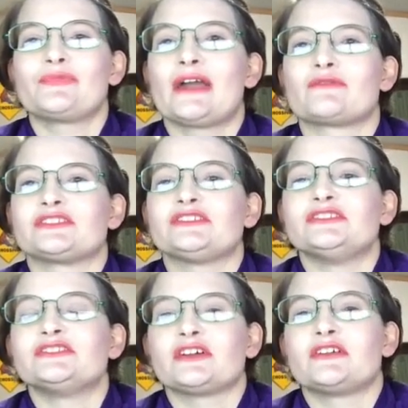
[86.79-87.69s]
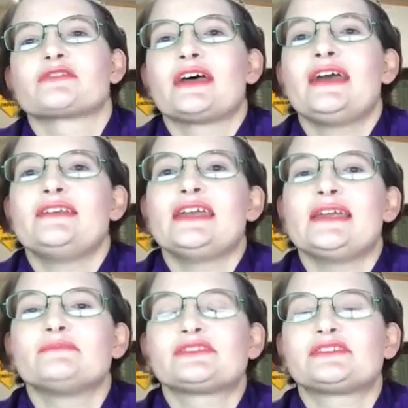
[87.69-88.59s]
ever since under that
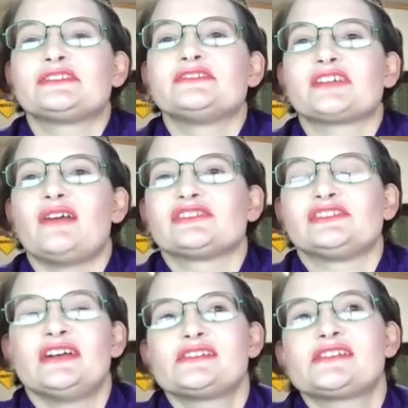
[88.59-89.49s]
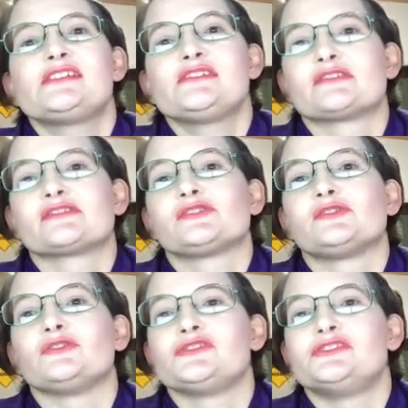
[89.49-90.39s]
name since I was 19 years
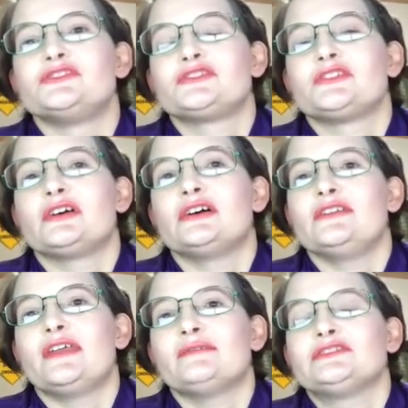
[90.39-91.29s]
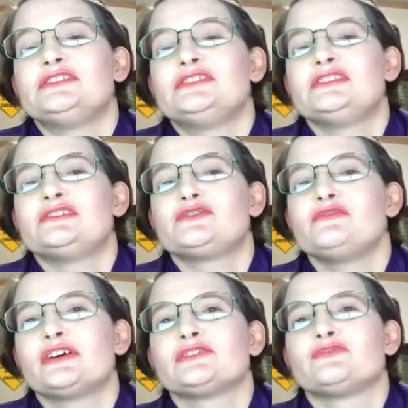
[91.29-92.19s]
old, since that was in
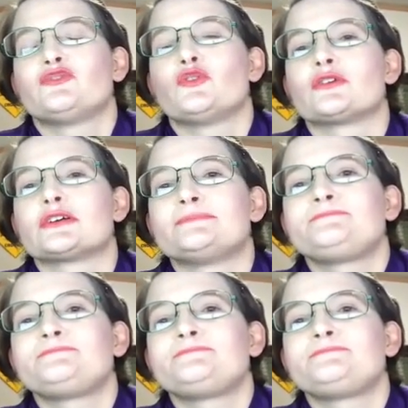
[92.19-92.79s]
2004.